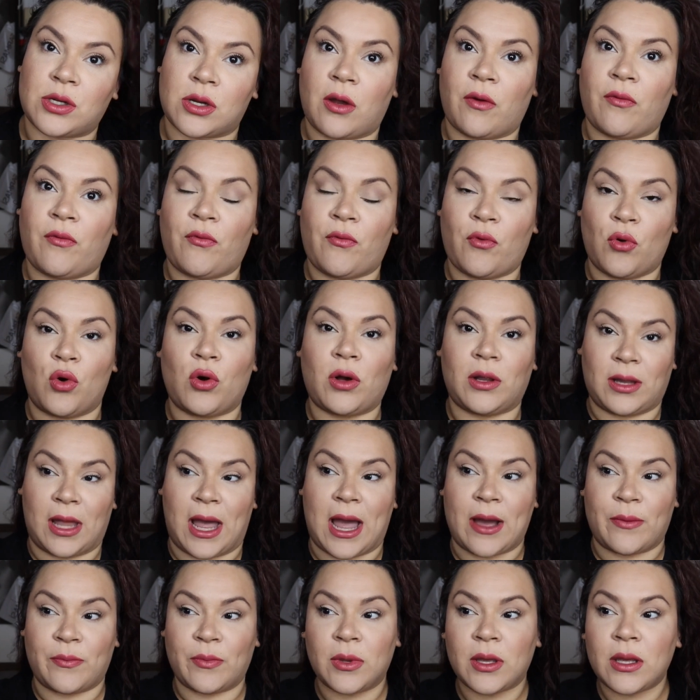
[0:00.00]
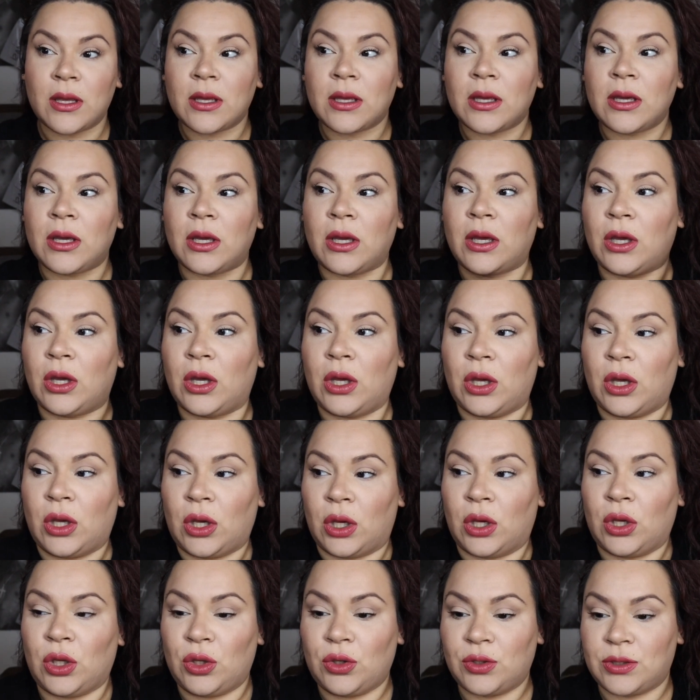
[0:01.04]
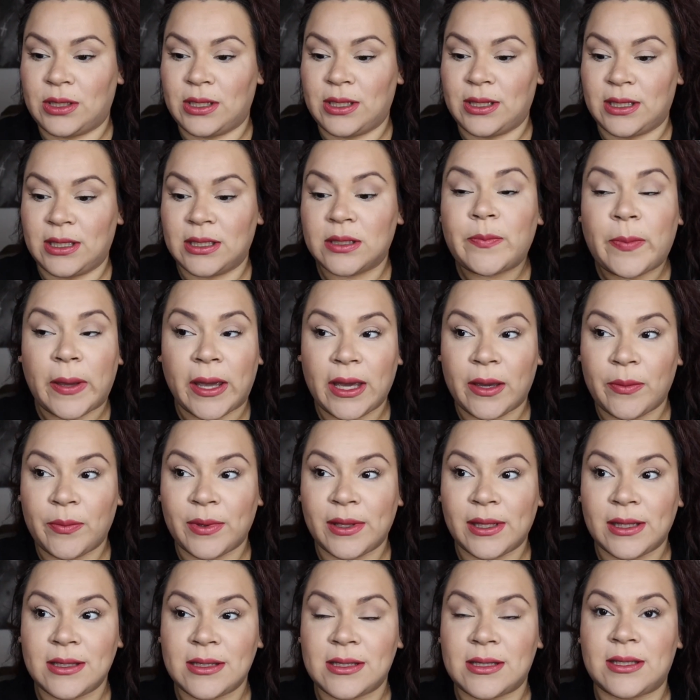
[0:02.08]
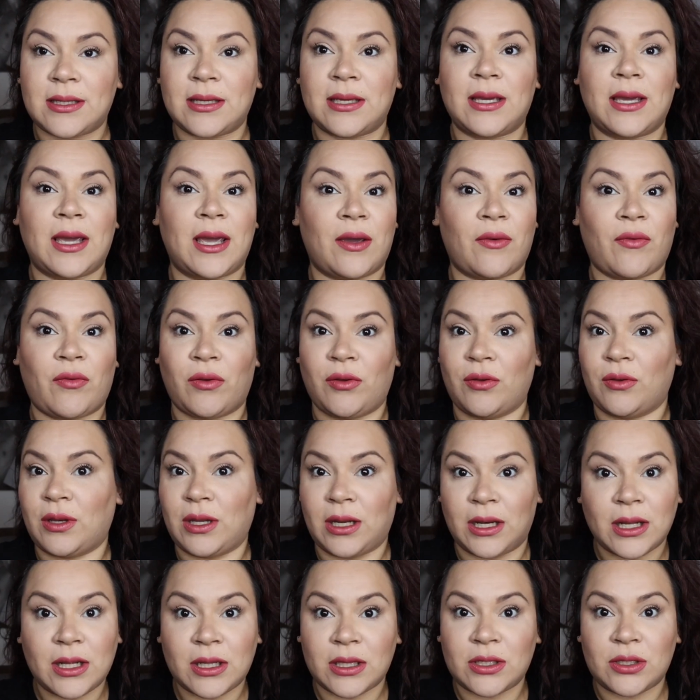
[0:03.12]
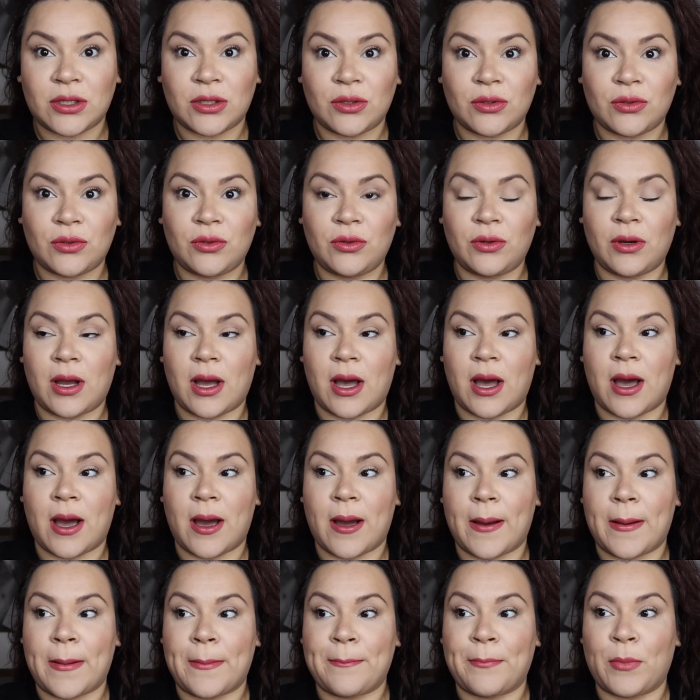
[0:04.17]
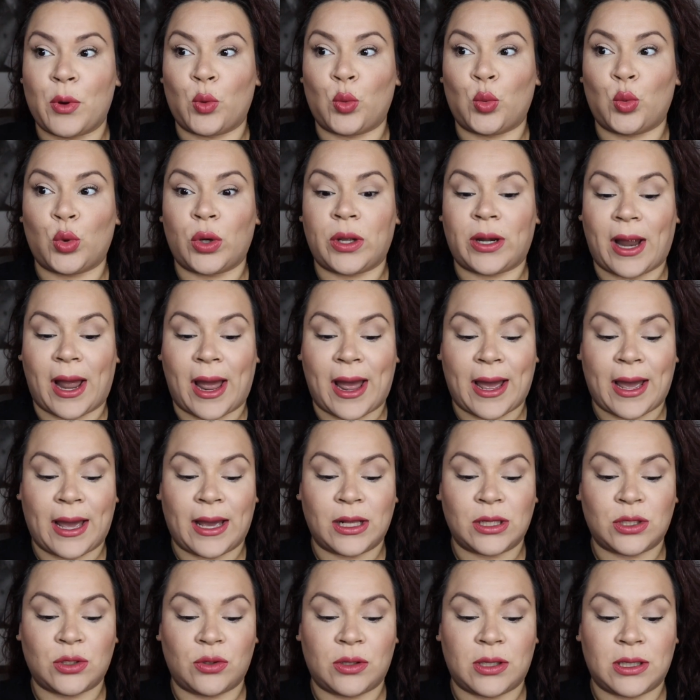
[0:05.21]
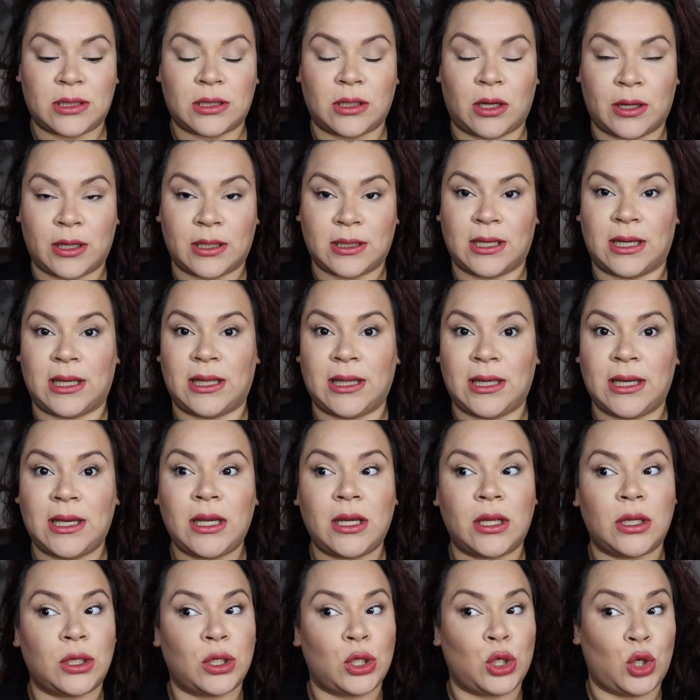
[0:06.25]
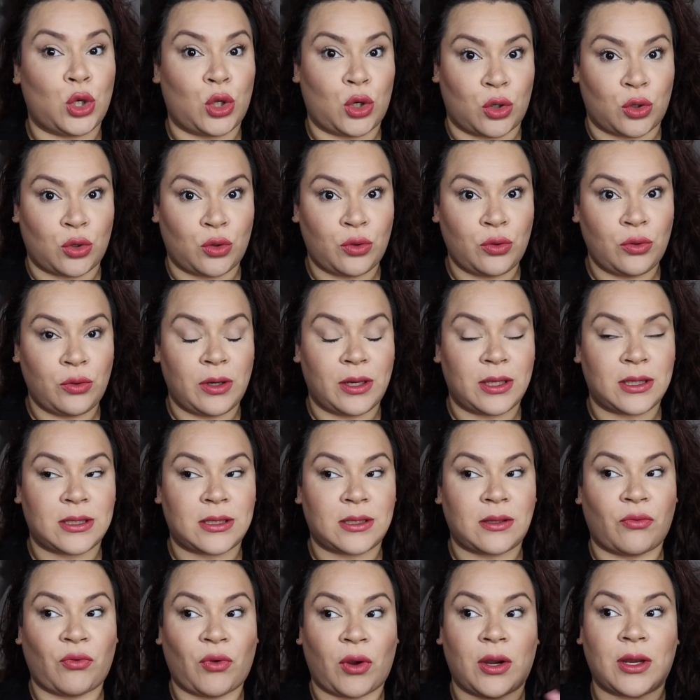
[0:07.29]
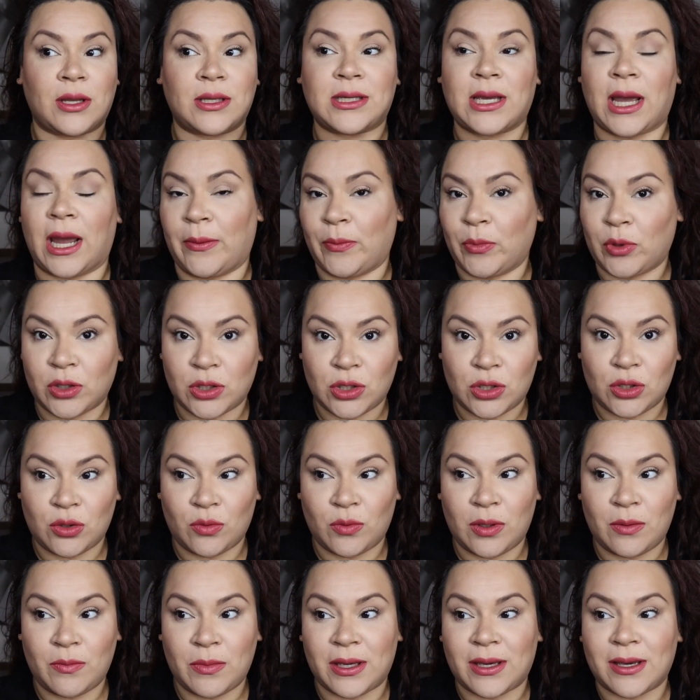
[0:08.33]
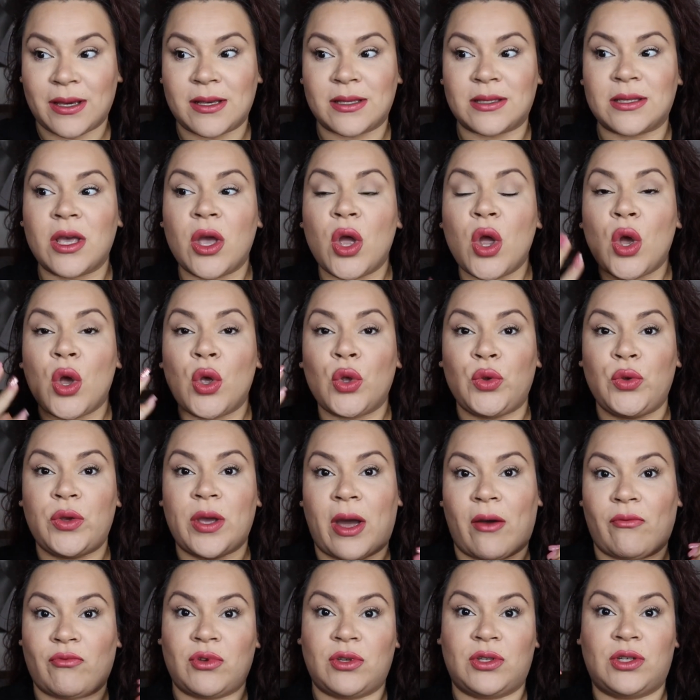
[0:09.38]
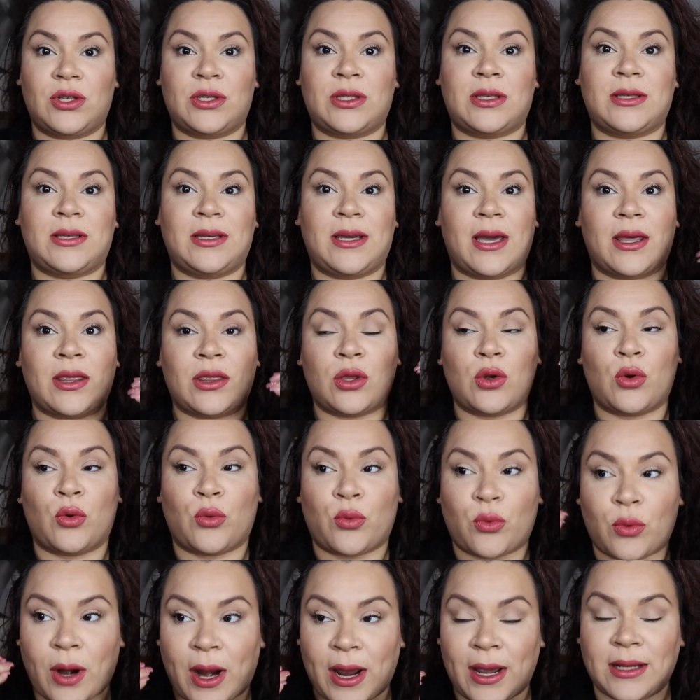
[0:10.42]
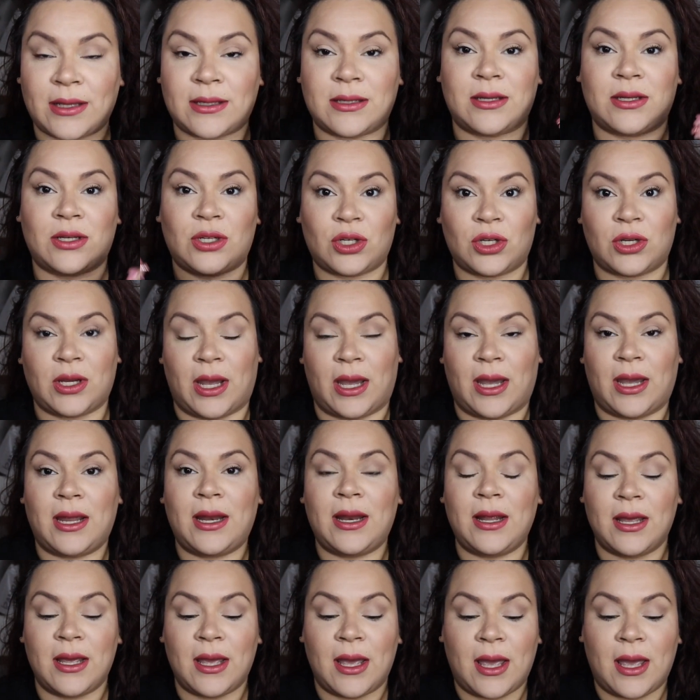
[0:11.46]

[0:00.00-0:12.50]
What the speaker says: a full glam using these pigments if you needed to. Would I do this on a daily? No, it's very time consuming because you have to just get the right shade.